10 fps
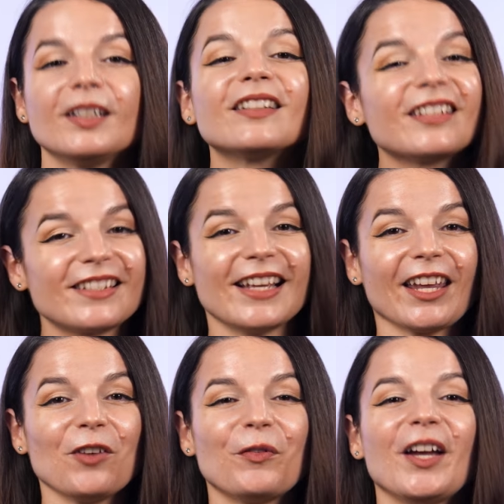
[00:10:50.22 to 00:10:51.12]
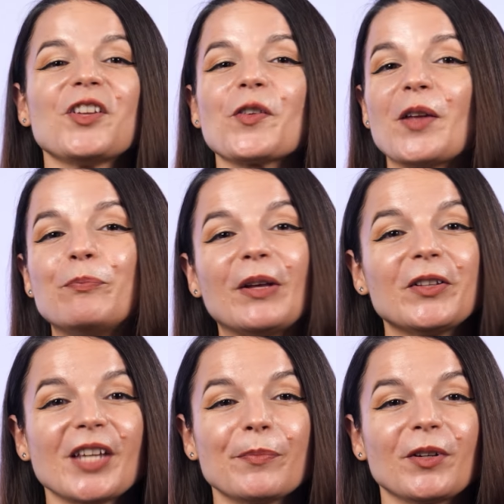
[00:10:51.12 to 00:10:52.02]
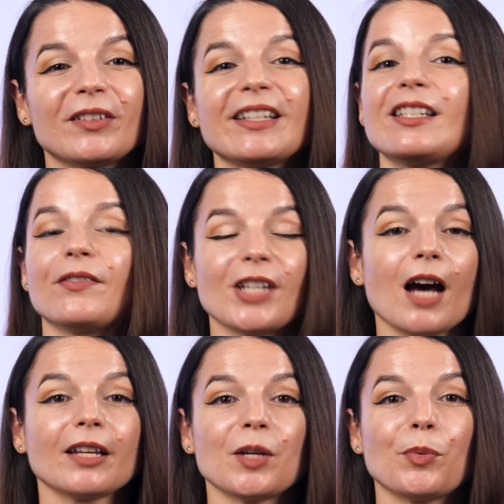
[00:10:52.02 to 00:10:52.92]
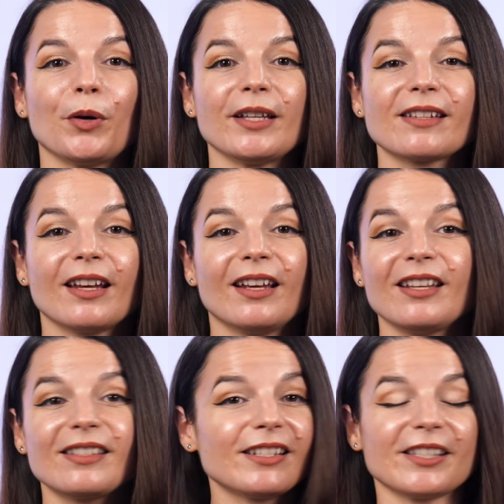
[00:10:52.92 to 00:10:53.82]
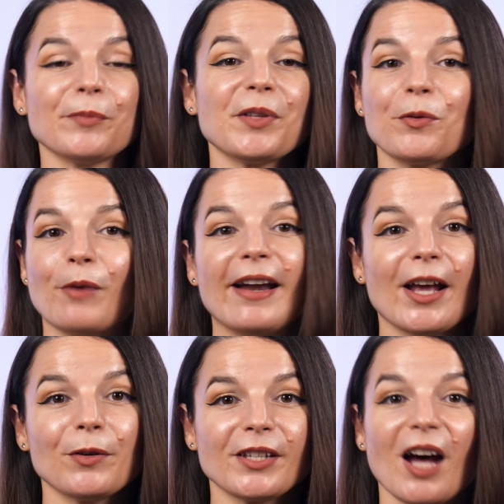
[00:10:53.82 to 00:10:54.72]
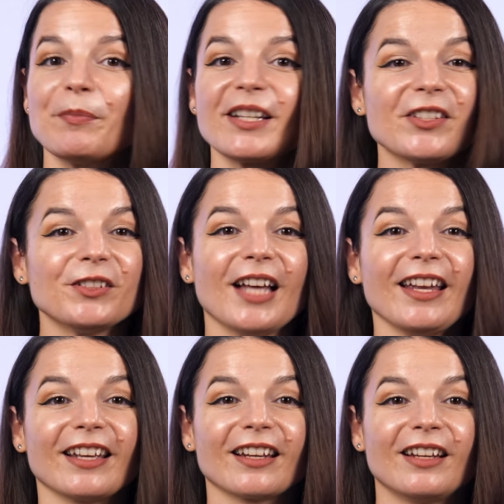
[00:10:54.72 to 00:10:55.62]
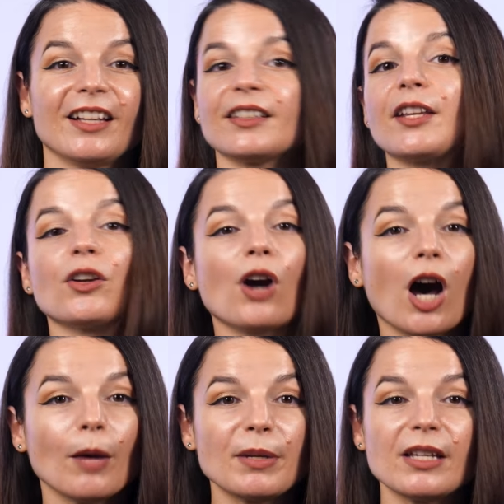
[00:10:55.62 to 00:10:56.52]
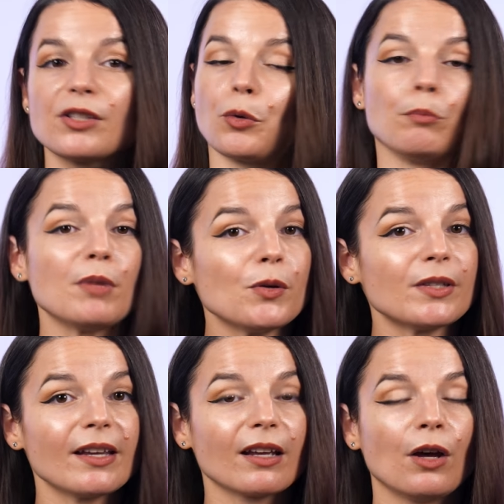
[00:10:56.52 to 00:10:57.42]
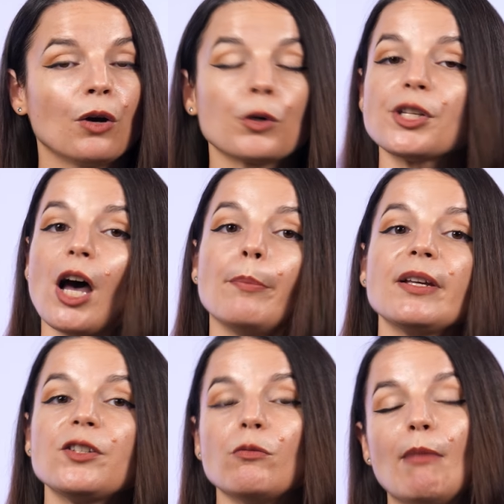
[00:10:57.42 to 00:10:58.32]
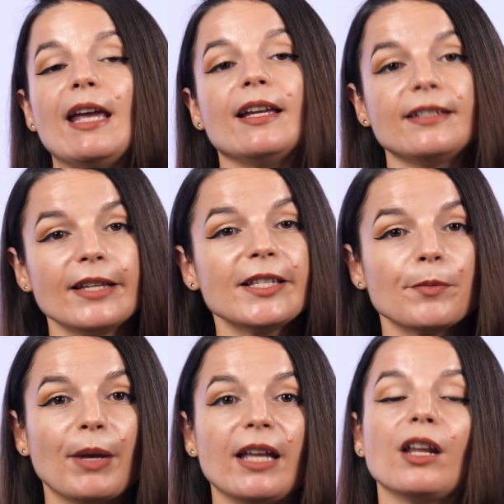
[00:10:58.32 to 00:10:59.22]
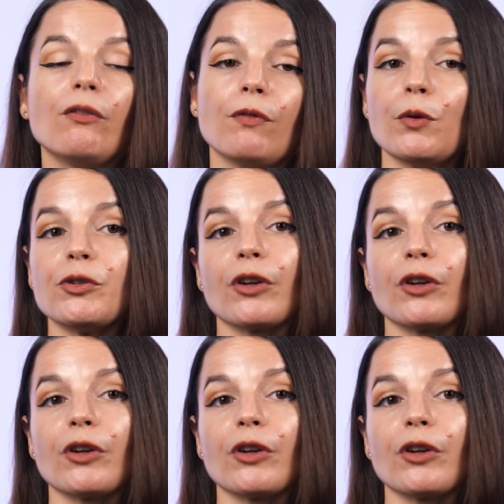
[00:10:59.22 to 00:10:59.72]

The second way you can build up your list of talking points is to simply write out topics you like your hobbies or music, or topics you may anticipate in future